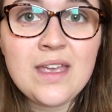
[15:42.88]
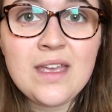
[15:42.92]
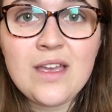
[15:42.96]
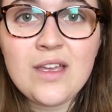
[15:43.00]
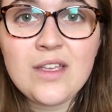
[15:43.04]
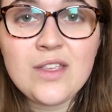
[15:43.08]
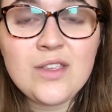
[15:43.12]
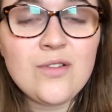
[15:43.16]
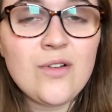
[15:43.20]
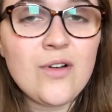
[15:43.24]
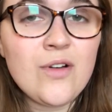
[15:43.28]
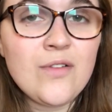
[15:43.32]

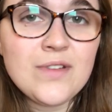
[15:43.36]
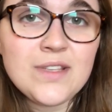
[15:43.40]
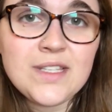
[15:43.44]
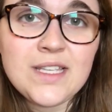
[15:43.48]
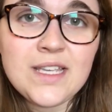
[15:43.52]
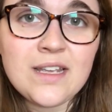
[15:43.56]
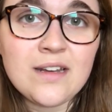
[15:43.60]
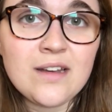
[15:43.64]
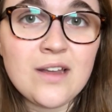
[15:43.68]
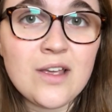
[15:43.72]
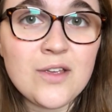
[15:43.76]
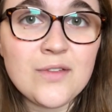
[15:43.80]
You're
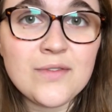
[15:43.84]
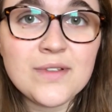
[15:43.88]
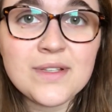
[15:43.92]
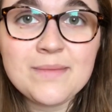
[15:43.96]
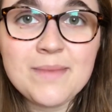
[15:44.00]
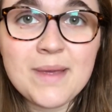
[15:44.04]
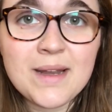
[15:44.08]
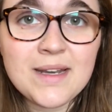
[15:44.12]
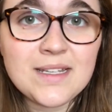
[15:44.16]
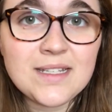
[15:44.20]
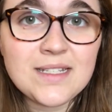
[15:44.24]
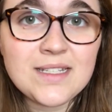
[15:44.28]
obviously going to
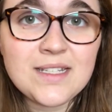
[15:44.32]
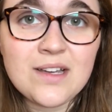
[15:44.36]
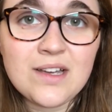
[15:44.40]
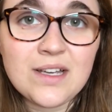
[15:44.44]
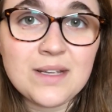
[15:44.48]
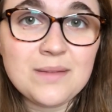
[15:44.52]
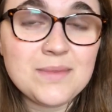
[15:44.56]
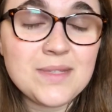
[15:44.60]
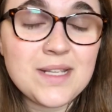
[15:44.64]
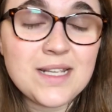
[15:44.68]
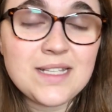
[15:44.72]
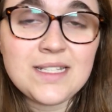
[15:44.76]
overspend at
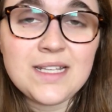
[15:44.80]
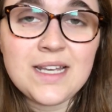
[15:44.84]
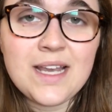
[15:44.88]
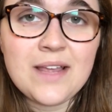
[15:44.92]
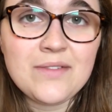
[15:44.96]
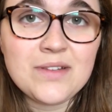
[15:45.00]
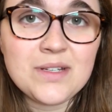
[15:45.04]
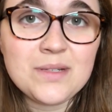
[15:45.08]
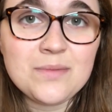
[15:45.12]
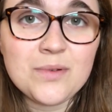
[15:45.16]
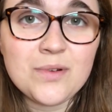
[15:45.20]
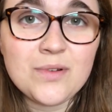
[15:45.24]
times, that's
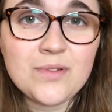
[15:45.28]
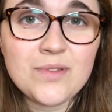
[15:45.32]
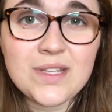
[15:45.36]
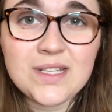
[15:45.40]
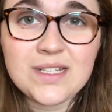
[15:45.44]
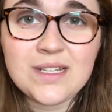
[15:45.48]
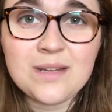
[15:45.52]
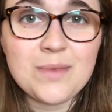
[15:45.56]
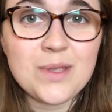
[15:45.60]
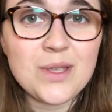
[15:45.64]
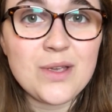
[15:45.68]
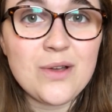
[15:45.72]
inevitable.
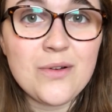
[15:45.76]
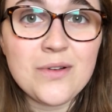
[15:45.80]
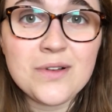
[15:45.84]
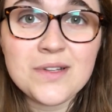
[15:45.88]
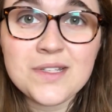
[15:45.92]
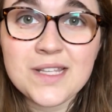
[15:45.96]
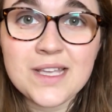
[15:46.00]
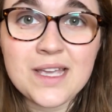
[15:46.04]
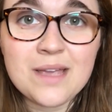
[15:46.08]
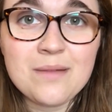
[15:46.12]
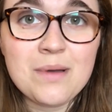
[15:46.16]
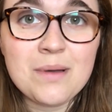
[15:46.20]
There's going to be
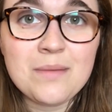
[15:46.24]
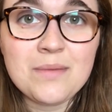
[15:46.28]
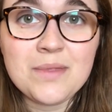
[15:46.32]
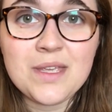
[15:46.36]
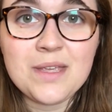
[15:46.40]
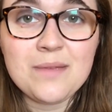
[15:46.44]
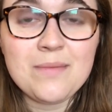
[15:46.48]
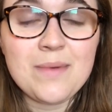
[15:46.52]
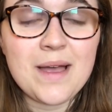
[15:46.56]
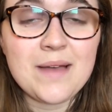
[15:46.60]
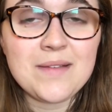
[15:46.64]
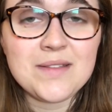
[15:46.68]
costs that come up
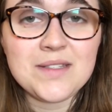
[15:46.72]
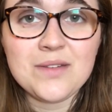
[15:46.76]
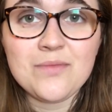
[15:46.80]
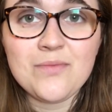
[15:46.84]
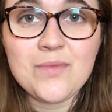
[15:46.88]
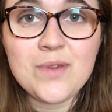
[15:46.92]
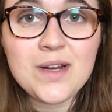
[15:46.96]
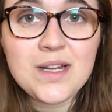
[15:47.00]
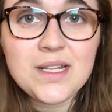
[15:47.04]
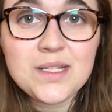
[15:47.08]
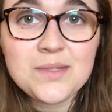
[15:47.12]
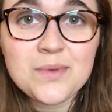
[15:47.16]
that you perhaps
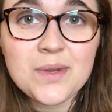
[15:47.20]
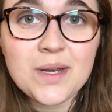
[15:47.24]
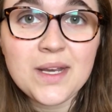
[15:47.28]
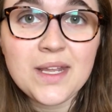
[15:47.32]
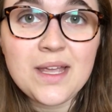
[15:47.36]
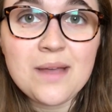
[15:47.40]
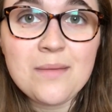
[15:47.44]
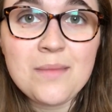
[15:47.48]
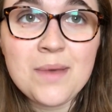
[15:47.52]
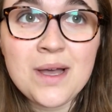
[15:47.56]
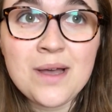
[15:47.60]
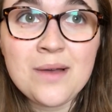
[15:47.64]
didn't realise were going
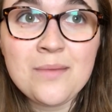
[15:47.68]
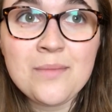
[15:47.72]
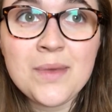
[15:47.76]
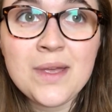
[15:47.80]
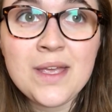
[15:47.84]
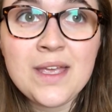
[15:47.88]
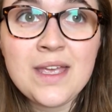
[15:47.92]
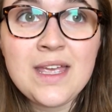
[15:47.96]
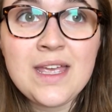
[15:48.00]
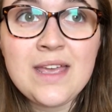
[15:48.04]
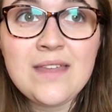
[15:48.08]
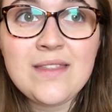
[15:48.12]
to come up.
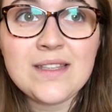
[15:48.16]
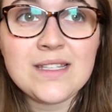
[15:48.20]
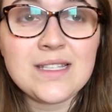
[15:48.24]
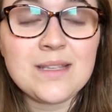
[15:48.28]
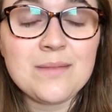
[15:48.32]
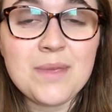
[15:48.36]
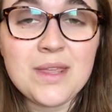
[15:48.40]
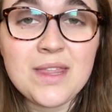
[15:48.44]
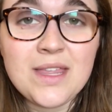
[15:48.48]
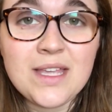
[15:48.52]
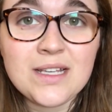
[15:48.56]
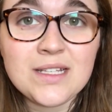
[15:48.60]
There's
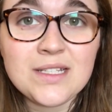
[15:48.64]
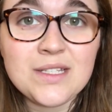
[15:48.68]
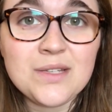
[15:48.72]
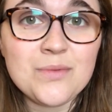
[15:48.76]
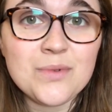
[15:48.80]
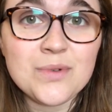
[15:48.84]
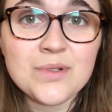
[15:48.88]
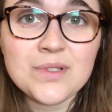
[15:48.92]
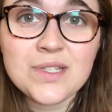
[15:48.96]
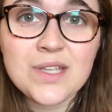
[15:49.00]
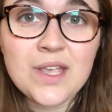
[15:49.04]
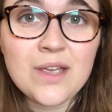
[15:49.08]
going to be things you
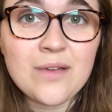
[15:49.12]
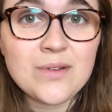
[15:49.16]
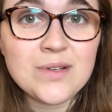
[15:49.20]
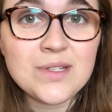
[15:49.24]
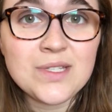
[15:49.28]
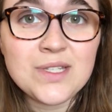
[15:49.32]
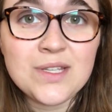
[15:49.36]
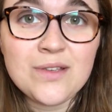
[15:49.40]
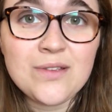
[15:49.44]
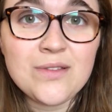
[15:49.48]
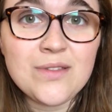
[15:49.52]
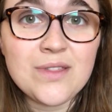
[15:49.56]
want to go
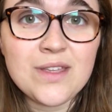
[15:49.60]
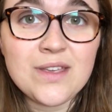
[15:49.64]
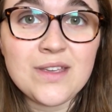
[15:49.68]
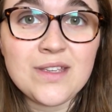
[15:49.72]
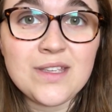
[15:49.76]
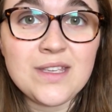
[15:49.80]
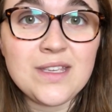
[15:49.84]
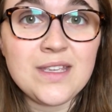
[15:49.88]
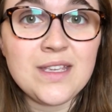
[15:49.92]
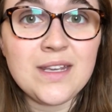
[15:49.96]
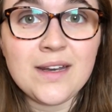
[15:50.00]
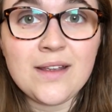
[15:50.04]
and do that,
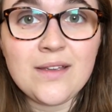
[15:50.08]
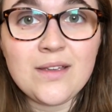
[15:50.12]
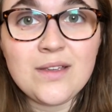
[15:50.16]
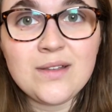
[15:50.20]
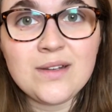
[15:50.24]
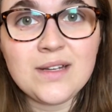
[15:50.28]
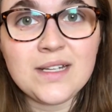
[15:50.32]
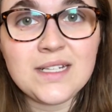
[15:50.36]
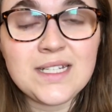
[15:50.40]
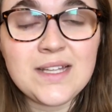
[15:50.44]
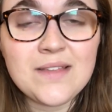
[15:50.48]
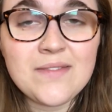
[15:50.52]
you know,
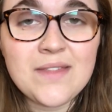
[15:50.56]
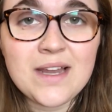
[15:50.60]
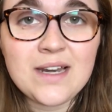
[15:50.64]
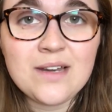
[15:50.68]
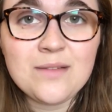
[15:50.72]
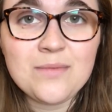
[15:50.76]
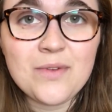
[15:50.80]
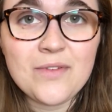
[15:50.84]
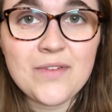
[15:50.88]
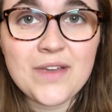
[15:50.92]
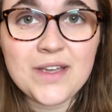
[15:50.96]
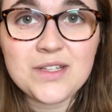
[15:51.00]
you'd like to have that
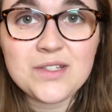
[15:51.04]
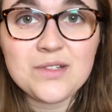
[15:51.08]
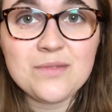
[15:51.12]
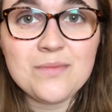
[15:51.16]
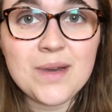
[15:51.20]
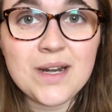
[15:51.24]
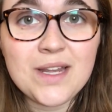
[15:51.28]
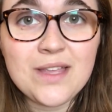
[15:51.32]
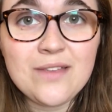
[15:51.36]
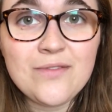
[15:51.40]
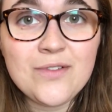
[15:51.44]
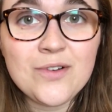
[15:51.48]
little bit of extra
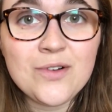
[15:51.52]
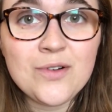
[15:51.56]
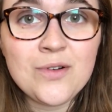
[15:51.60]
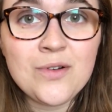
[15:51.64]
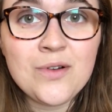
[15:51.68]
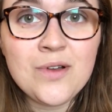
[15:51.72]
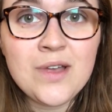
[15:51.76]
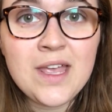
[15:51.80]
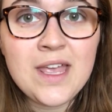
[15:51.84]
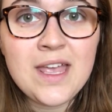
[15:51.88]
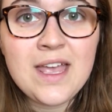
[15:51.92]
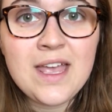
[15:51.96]
money
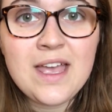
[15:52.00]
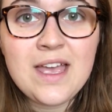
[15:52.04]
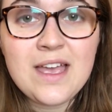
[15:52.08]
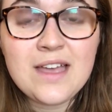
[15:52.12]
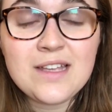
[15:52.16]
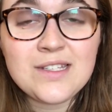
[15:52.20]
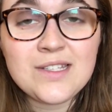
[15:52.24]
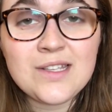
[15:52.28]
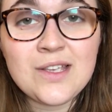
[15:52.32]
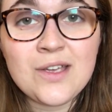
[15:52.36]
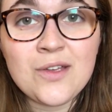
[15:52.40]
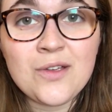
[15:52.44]
for.
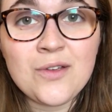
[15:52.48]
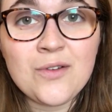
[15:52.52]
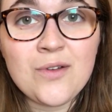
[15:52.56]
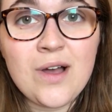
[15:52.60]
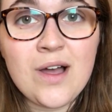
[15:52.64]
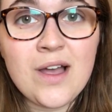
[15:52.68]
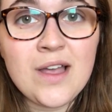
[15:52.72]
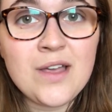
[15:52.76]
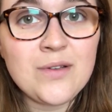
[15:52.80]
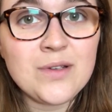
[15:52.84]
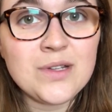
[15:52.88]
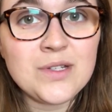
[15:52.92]
So
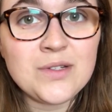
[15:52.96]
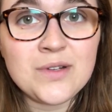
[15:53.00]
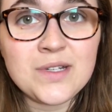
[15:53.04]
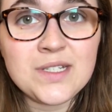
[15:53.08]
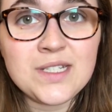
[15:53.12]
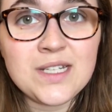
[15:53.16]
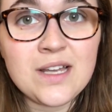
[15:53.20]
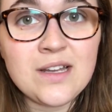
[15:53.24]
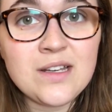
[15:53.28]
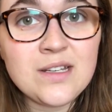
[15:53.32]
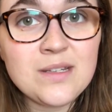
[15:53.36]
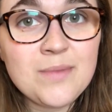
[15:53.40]
I always try
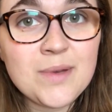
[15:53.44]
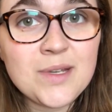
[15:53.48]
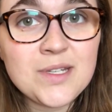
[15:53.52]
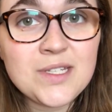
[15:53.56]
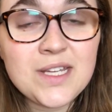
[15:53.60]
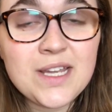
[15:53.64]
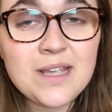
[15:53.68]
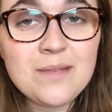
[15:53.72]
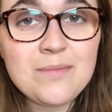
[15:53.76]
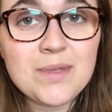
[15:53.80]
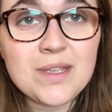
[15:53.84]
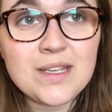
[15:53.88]
to under
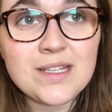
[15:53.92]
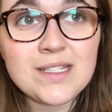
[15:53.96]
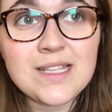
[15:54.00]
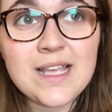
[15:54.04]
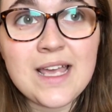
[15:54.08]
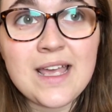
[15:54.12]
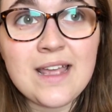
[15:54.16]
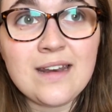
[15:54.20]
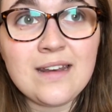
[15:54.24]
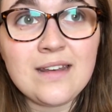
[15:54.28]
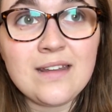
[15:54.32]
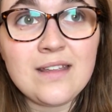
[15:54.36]
budget, because
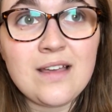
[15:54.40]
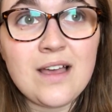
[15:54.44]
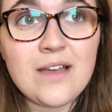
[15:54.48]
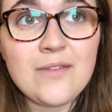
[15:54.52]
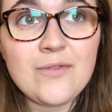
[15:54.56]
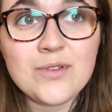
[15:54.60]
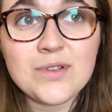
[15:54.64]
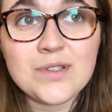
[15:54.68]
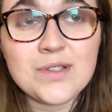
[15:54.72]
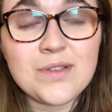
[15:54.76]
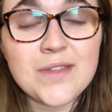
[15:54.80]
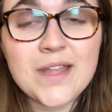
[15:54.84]
then
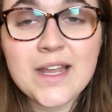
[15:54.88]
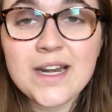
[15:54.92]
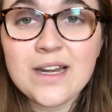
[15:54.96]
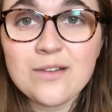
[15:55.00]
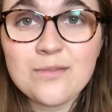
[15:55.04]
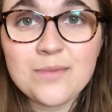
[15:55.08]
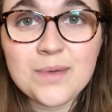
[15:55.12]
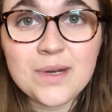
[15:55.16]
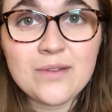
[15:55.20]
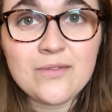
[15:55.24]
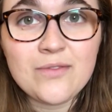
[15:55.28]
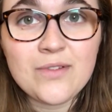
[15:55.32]
I've always got that
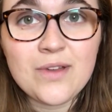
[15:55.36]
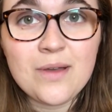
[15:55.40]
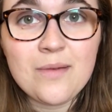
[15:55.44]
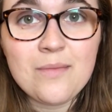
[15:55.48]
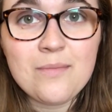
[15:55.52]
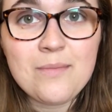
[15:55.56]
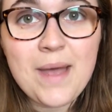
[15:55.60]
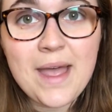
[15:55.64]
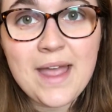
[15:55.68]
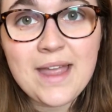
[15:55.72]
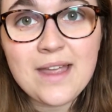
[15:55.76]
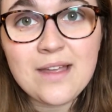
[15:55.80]
little bit of a
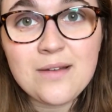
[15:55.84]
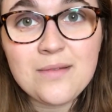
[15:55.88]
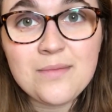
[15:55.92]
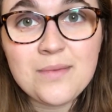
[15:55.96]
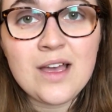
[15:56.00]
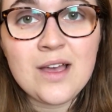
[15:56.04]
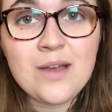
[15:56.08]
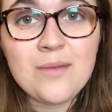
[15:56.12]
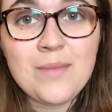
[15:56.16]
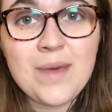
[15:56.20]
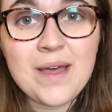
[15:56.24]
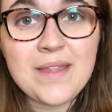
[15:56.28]
backup,
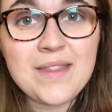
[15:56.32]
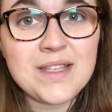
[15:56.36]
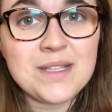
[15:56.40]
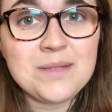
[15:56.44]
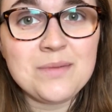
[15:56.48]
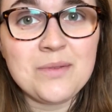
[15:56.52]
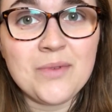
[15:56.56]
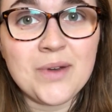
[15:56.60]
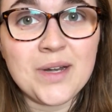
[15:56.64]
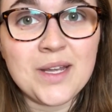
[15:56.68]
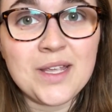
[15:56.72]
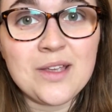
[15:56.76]
and
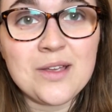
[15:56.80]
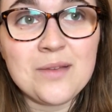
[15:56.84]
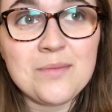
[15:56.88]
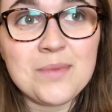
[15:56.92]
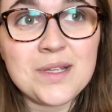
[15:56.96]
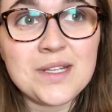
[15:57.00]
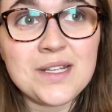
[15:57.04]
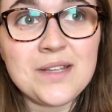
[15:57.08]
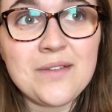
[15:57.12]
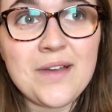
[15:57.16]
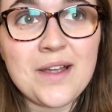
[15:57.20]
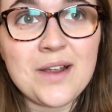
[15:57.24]
that's been really good
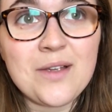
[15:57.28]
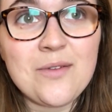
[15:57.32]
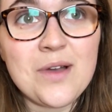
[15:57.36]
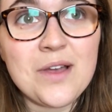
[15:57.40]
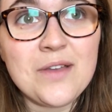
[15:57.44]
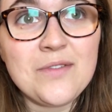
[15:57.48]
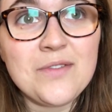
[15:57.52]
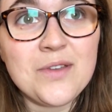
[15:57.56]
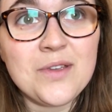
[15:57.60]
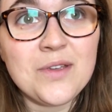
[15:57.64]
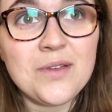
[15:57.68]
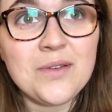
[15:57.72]
because I've had
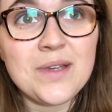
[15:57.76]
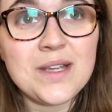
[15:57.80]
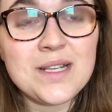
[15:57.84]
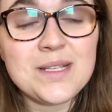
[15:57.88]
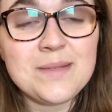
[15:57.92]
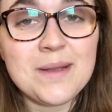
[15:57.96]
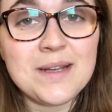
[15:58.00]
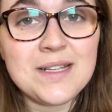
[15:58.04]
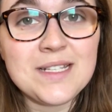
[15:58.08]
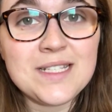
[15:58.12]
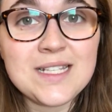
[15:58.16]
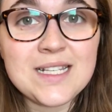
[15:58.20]
quite a few
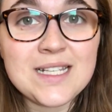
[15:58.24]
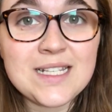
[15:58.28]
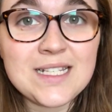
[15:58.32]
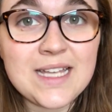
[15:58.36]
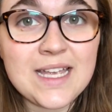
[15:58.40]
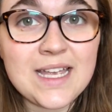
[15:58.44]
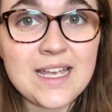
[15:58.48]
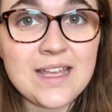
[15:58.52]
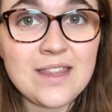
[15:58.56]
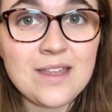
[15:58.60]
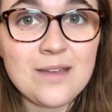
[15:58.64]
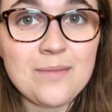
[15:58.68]
expenses this
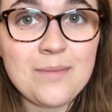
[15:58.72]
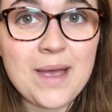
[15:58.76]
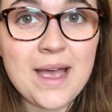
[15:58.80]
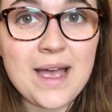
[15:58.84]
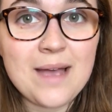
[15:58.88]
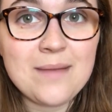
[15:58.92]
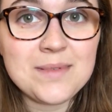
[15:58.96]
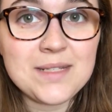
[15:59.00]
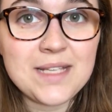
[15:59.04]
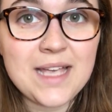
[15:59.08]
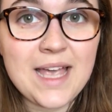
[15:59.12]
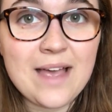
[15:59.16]
year that
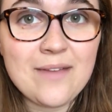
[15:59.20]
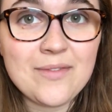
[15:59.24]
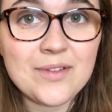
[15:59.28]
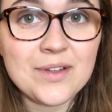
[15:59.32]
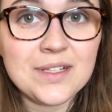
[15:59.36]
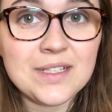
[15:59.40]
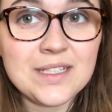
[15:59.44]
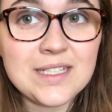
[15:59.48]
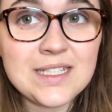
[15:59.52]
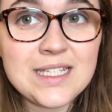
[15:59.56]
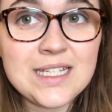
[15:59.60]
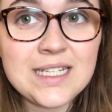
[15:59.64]
perhaps I
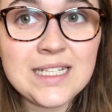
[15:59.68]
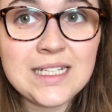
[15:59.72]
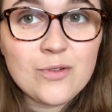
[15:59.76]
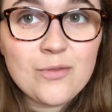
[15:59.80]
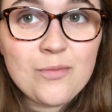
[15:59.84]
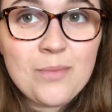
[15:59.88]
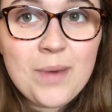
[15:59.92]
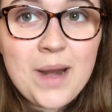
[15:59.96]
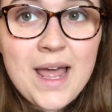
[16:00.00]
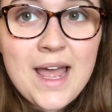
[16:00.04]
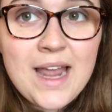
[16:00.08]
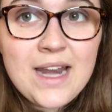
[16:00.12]
haven't
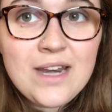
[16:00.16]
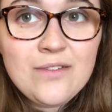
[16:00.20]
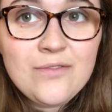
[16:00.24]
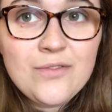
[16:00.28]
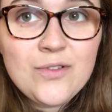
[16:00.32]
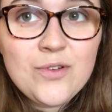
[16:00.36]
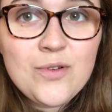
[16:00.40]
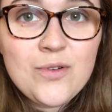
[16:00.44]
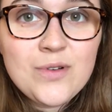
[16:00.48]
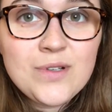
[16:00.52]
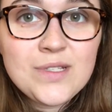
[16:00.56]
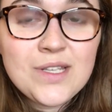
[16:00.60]
sort of planned
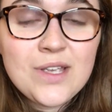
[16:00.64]
for.